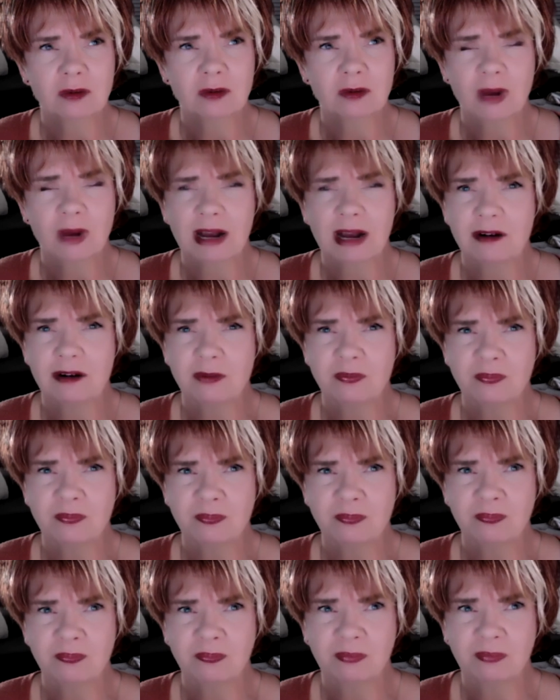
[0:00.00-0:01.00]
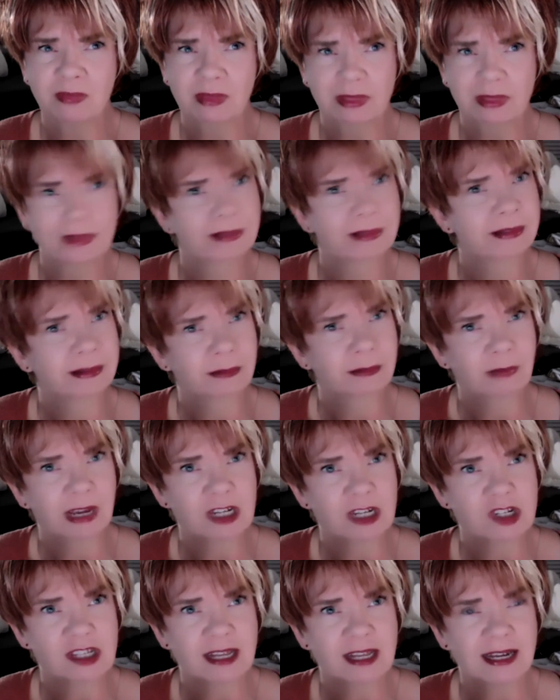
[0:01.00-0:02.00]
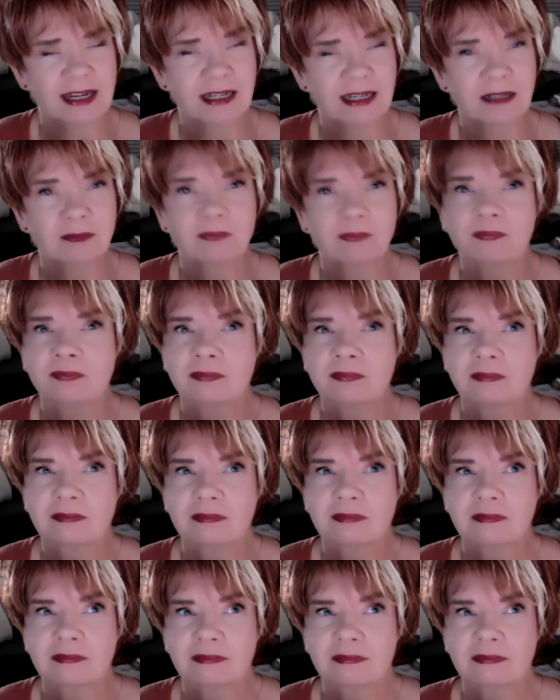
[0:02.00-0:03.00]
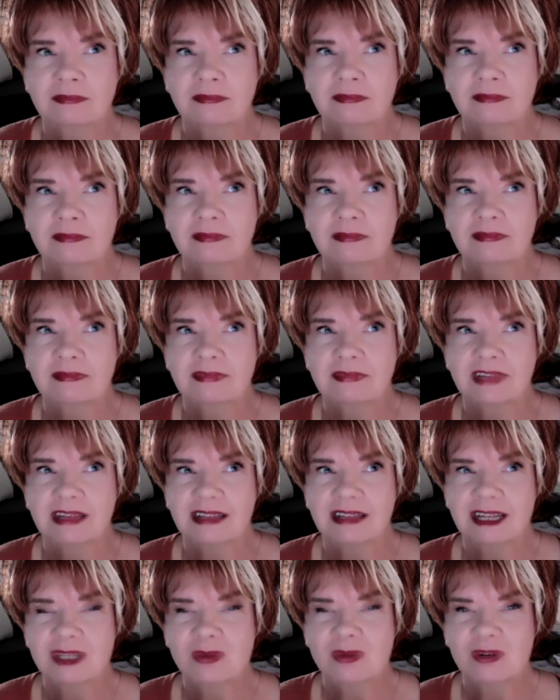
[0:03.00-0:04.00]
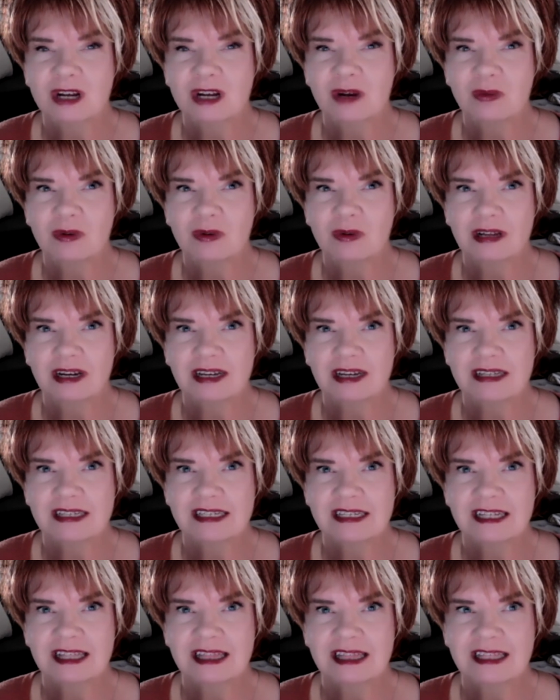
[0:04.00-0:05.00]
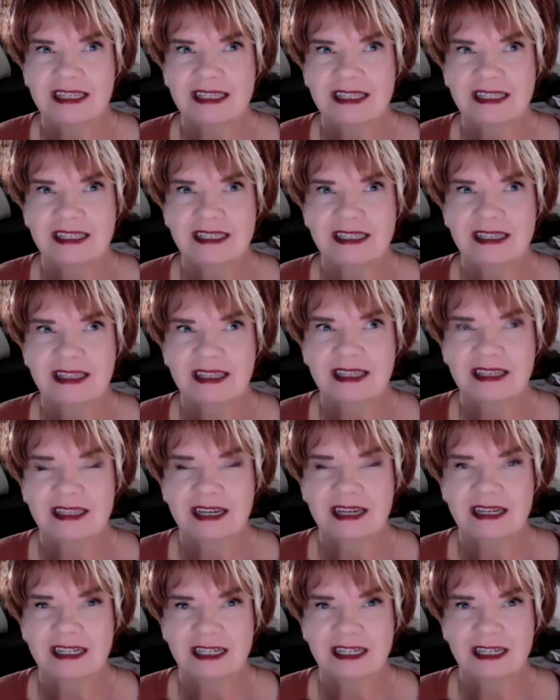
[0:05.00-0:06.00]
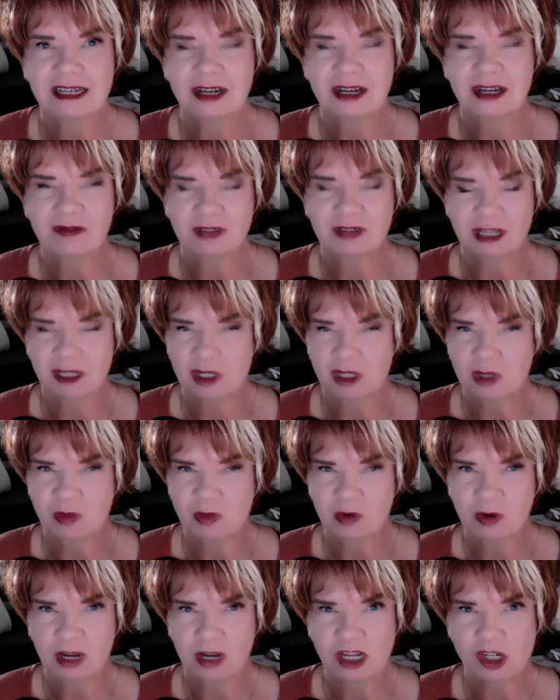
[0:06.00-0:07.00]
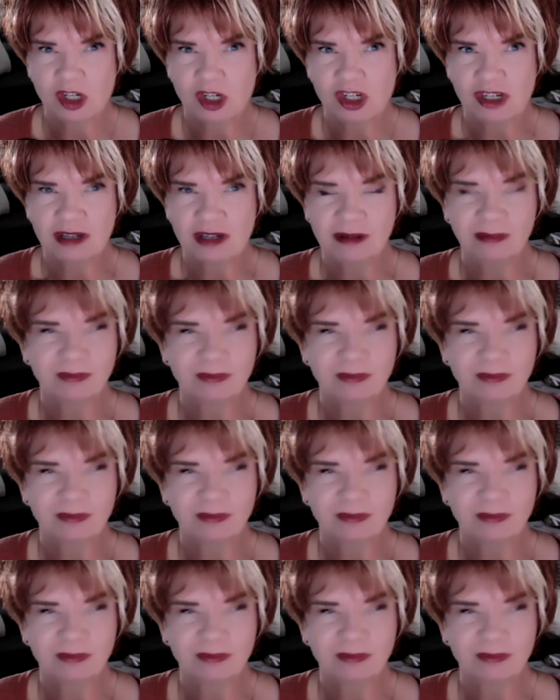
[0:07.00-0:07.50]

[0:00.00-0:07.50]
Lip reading: wow. Imagine that. And that's when I realized this idea of inspiration,